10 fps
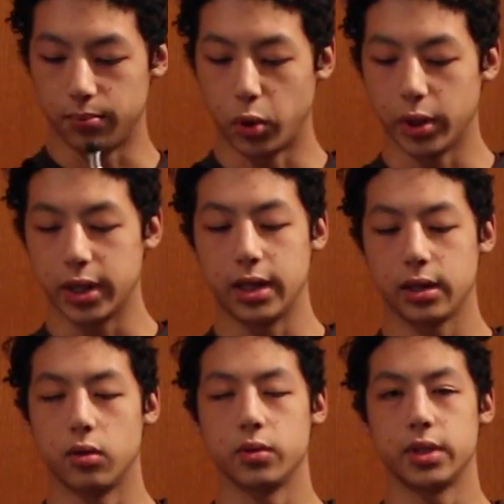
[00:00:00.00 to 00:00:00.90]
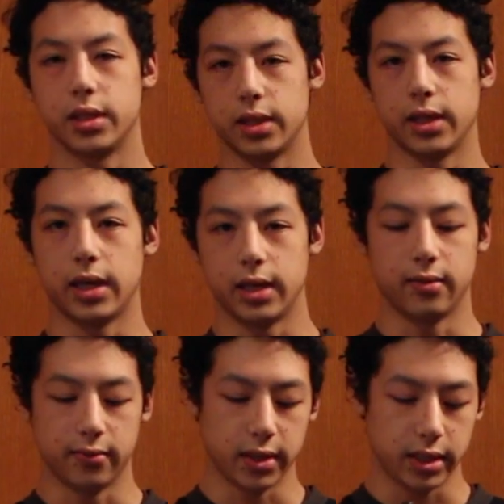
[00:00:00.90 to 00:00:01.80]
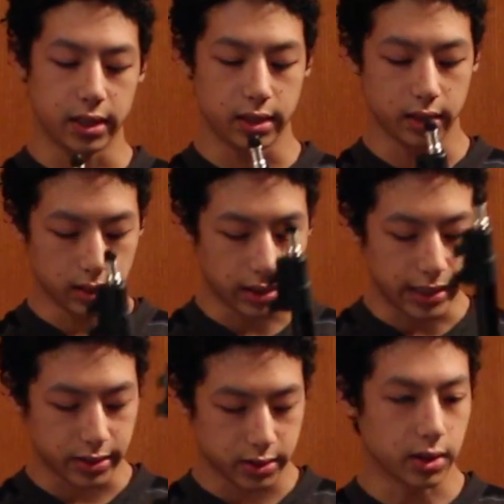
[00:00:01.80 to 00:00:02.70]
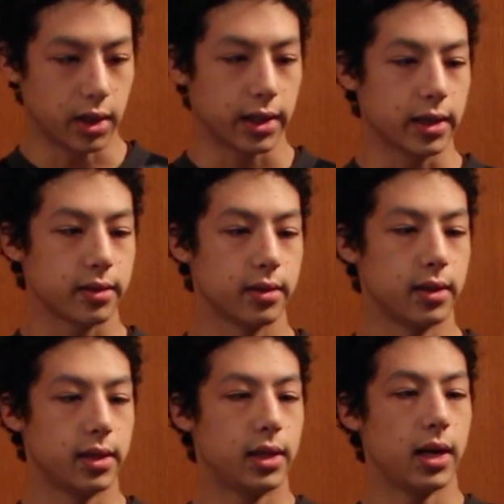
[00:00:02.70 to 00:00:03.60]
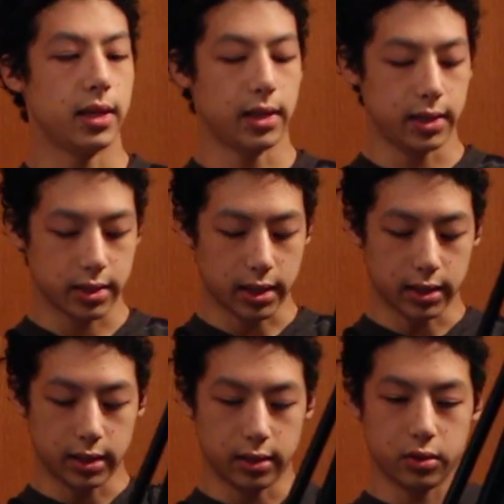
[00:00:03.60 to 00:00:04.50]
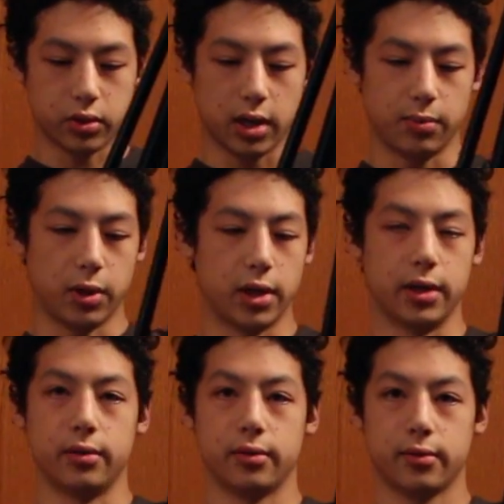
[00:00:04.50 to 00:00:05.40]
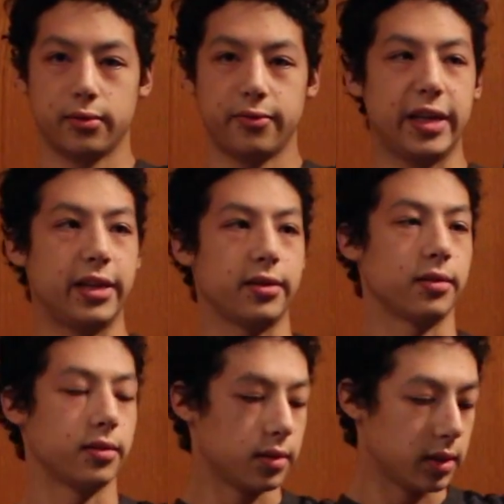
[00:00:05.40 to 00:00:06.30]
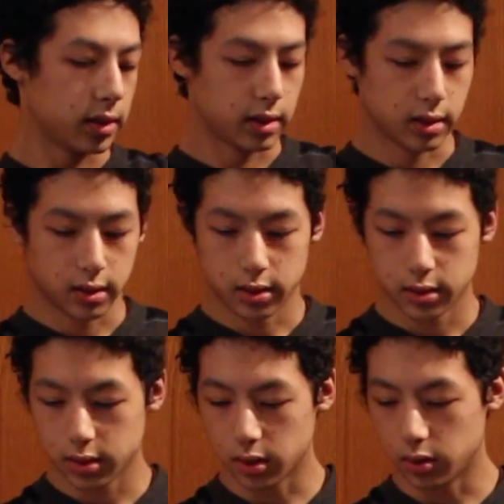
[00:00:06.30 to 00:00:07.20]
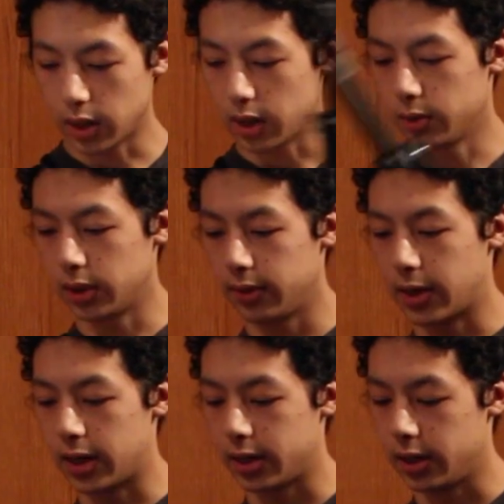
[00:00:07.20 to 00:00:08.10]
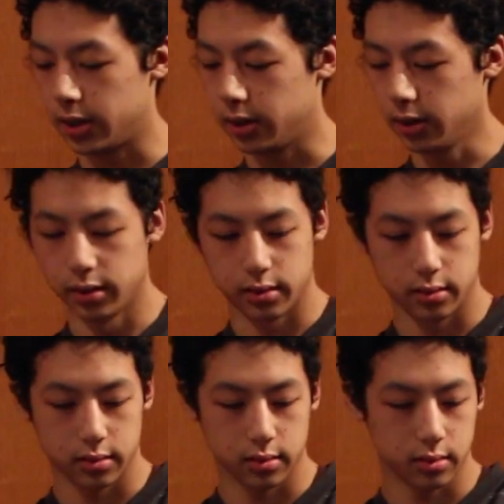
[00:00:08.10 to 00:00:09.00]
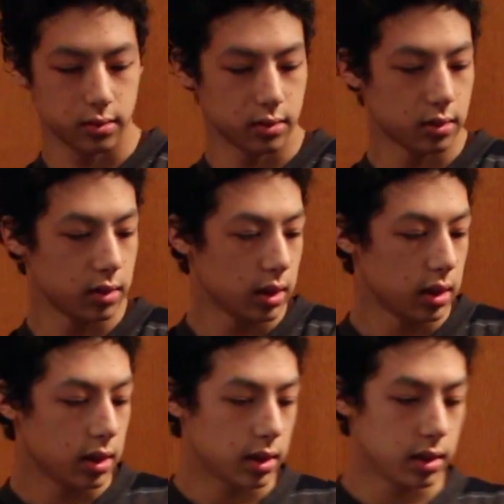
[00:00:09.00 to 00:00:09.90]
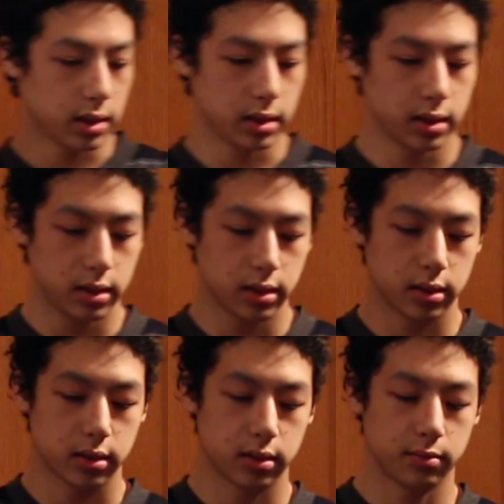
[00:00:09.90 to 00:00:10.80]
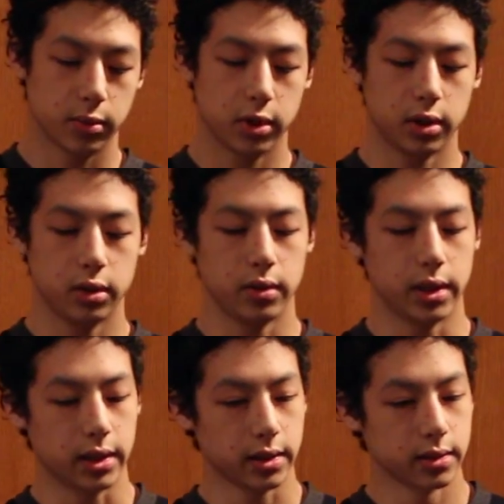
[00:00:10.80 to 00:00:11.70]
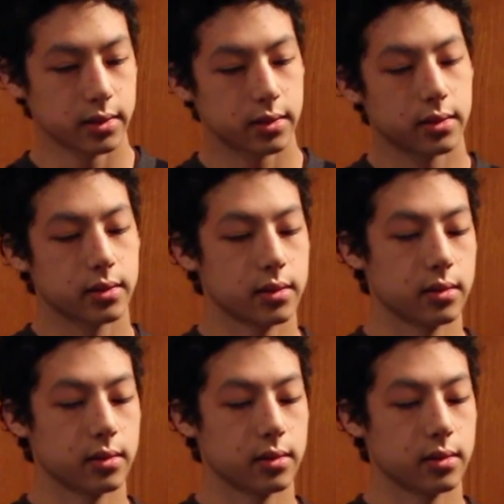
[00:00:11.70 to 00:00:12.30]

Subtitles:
point that goes into the end of the light socket, and then it's got the little tripod feet. So I will leave that here, and I'm going to do this.